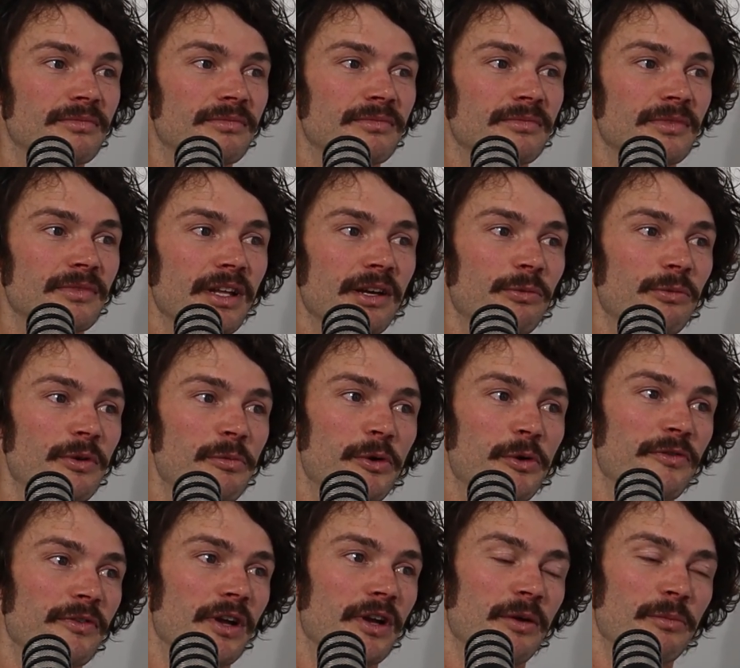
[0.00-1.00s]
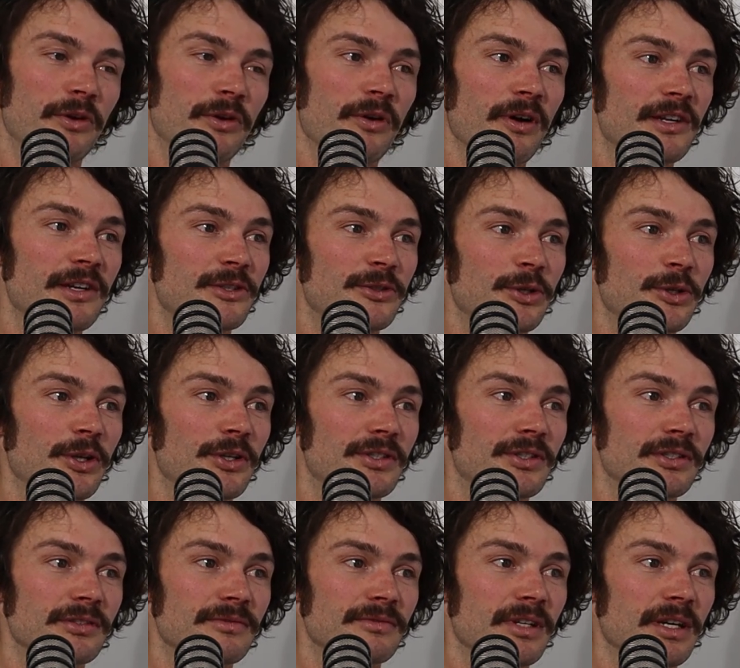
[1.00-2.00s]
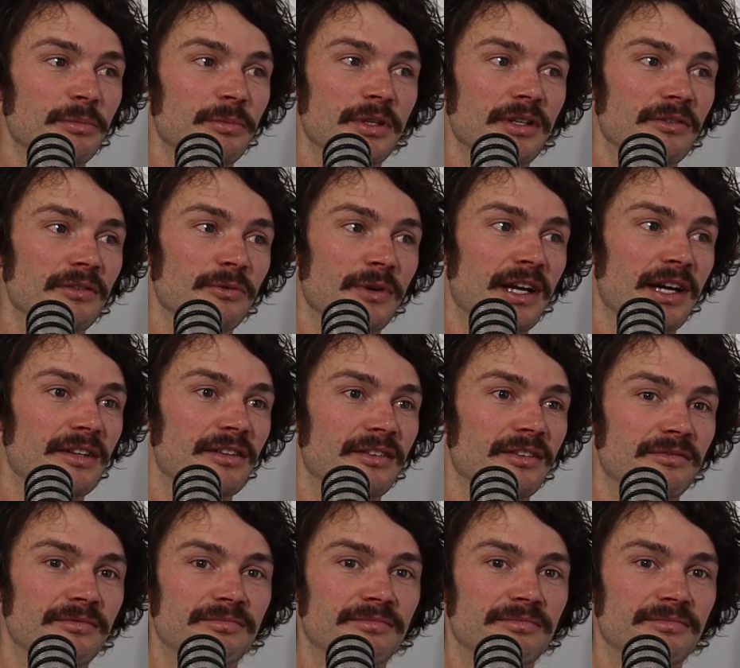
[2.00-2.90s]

Like, we're moving home to Christchurch. I'm gonna run, and